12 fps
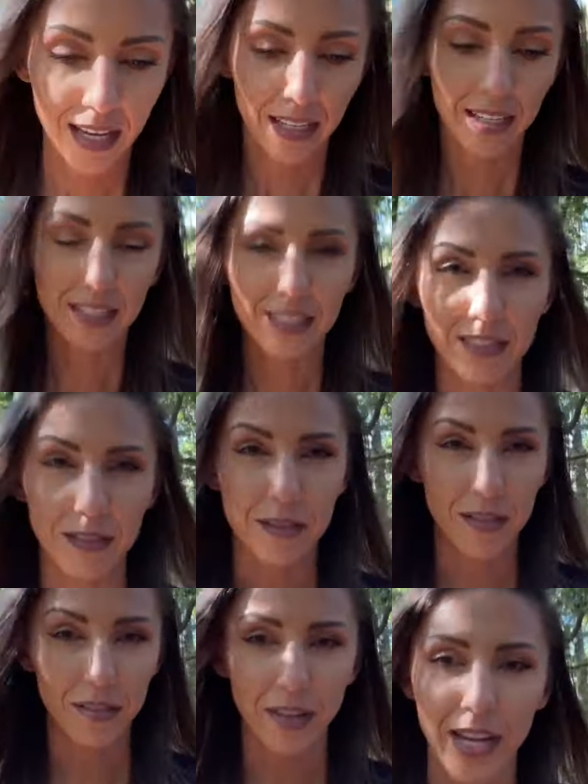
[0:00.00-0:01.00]
continue
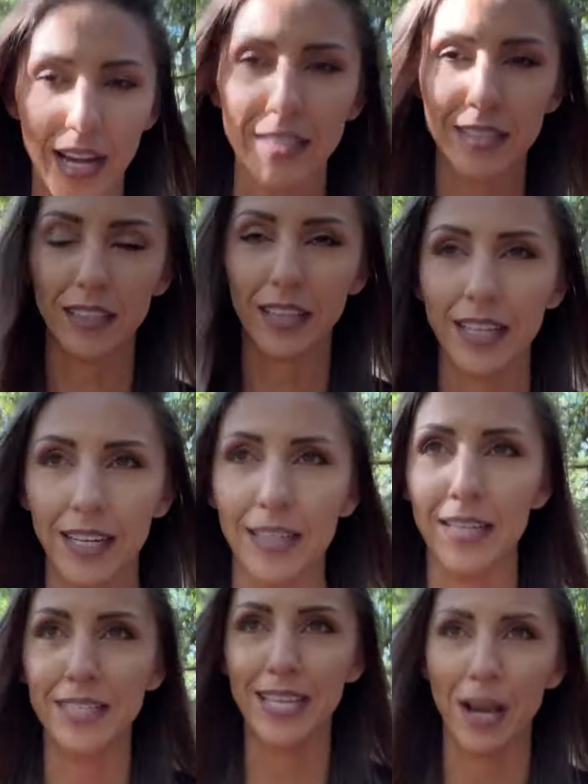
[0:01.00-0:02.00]
to escalate in
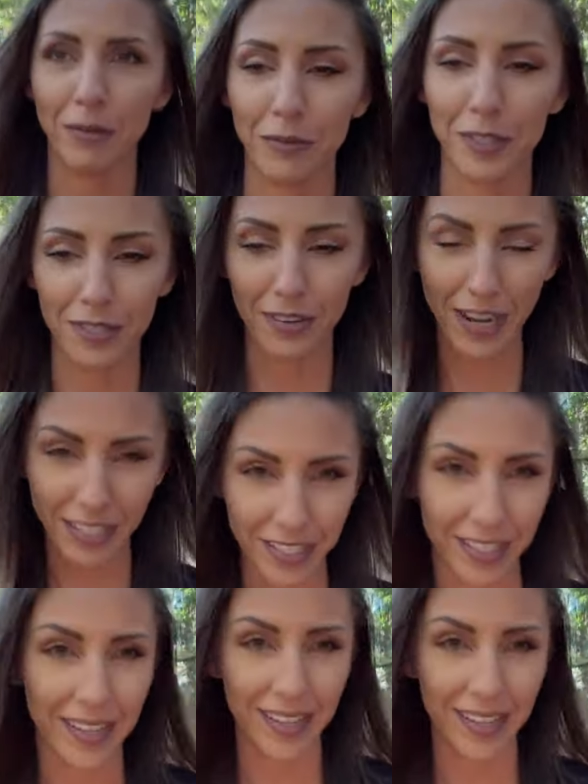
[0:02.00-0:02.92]
the downward direction.